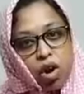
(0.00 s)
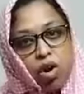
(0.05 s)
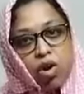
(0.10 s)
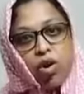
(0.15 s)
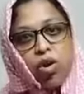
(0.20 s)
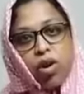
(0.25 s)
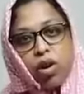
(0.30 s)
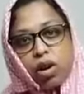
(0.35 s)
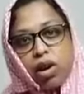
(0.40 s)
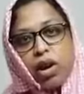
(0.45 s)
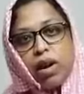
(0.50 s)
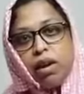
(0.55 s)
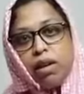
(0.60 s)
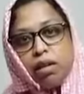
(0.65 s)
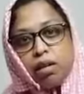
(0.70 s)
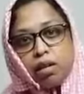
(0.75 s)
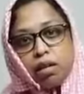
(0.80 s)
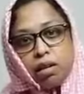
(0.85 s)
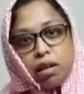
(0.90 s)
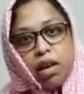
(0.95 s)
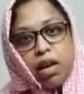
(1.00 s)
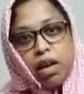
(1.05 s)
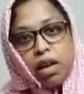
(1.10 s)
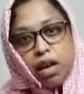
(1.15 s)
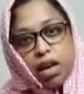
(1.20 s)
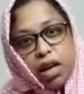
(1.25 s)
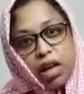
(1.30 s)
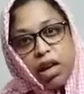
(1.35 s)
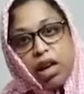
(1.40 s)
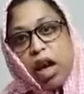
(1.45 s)
on online
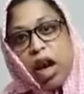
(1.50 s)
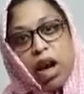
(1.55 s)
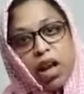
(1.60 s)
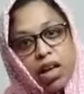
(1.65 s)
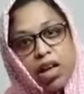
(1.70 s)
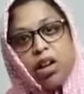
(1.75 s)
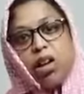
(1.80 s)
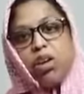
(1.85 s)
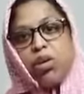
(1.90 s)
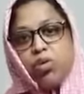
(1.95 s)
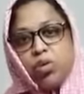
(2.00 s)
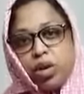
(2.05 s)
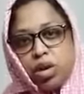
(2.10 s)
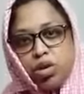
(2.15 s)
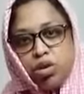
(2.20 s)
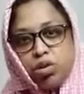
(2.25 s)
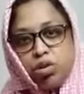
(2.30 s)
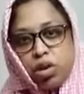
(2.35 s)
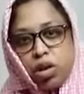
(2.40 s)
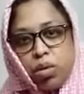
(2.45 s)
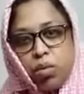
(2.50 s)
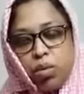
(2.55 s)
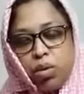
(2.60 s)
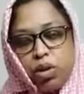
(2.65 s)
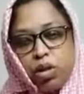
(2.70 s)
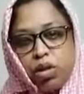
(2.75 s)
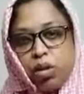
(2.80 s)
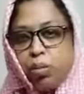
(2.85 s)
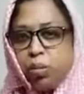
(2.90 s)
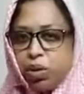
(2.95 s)
learning in higher education
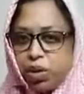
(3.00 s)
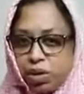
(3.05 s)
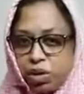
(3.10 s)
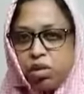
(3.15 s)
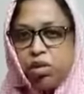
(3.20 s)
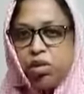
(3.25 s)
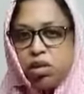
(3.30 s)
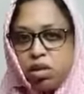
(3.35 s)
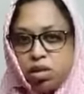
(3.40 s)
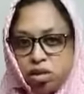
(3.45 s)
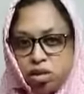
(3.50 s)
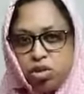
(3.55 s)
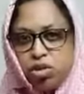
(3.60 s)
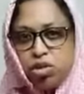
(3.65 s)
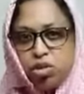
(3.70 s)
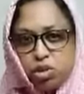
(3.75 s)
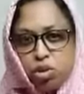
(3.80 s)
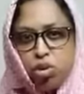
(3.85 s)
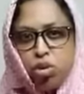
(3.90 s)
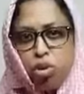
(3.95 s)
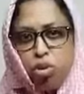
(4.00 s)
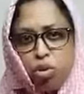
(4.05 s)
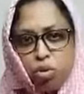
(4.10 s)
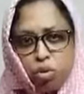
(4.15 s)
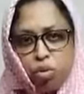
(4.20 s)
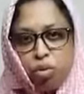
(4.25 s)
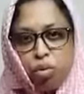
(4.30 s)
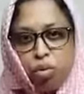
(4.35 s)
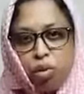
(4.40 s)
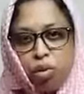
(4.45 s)
level, the percentage is
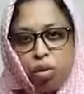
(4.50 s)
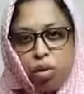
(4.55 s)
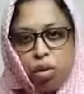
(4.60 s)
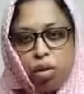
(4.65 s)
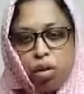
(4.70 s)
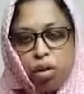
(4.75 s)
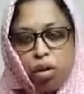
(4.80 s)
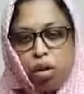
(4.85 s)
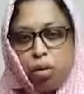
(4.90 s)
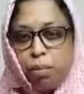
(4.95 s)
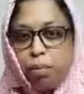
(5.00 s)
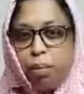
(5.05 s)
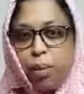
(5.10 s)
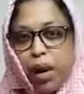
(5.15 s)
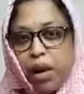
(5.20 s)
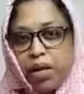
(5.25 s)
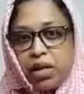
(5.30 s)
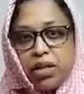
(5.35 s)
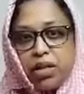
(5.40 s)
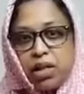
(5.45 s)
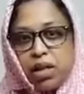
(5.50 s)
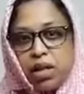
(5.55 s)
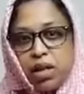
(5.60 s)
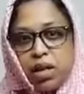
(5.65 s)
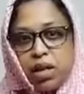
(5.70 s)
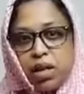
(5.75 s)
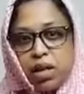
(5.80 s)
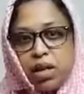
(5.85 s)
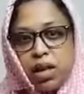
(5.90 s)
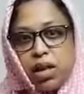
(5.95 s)
low, but
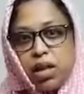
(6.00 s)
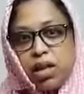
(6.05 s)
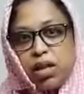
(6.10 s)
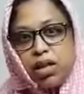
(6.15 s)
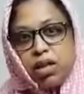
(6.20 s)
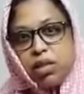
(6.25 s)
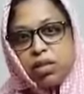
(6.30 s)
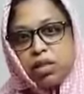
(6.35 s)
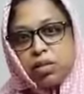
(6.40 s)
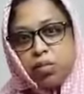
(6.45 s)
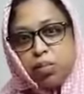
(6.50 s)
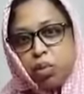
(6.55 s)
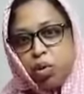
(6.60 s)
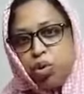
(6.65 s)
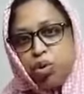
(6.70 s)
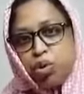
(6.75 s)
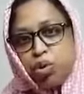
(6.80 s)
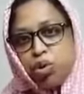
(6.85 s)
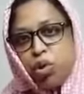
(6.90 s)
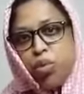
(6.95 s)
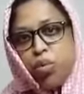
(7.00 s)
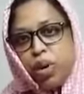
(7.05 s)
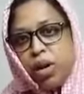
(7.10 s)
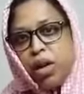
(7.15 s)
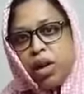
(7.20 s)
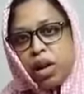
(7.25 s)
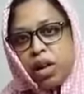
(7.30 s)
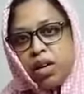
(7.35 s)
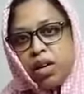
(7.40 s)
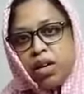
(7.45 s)
this
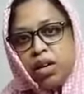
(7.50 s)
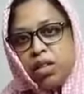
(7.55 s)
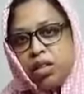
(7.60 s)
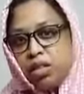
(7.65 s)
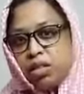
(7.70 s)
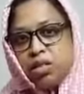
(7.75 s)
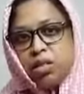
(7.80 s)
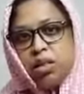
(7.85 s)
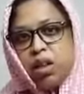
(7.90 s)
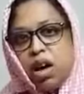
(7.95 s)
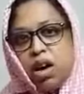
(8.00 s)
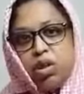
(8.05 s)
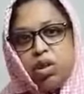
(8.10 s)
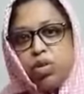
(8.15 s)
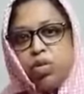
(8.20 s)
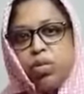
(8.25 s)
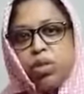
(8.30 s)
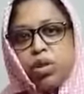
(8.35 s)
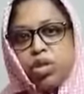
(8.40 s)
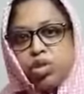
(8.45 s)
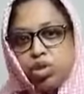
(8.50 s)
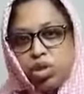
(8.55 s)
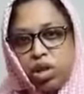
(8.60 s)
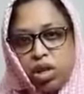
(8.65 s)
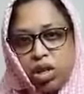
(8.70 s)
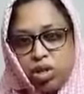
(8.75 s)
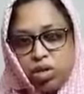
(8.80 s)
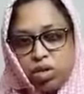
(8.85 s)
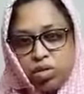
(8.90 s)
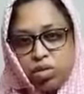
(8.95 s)
post-COVID-19, the scenario will
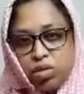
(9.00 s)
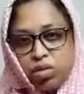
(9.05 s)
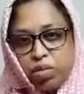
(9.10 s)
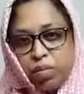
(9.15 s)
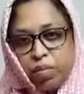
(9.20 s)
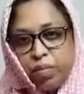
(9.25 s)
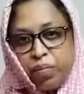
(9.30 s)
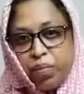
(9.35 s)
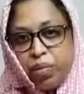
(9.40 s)
change.